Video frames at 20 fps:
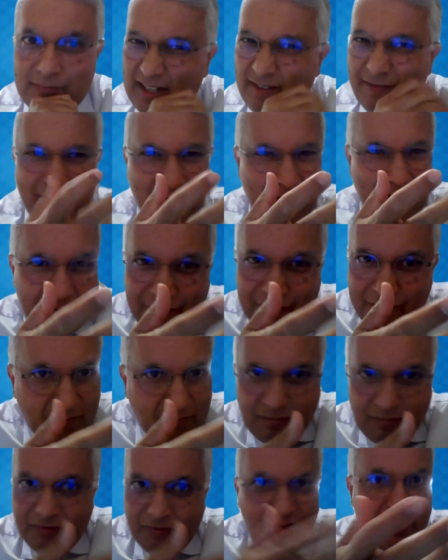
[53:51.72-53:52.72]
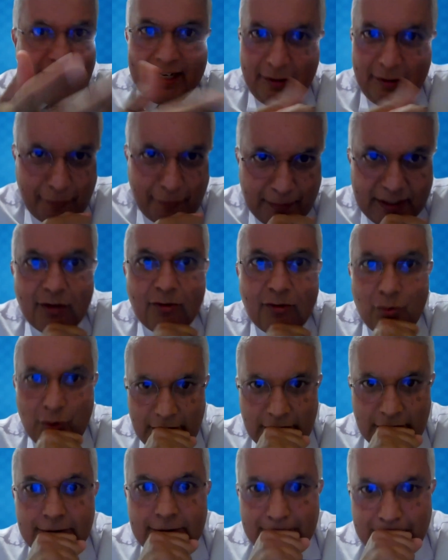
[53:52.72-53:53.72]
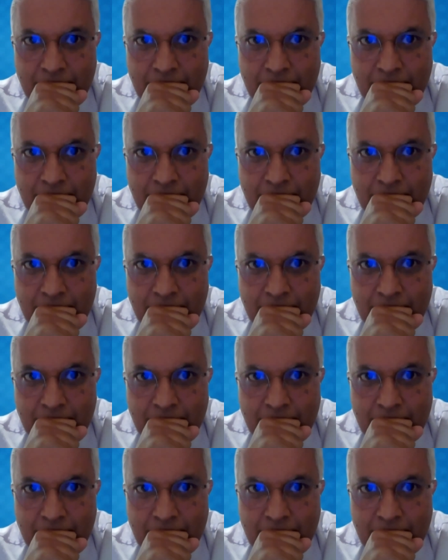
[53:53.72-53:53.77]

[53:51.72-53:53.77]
if for lack of a better word.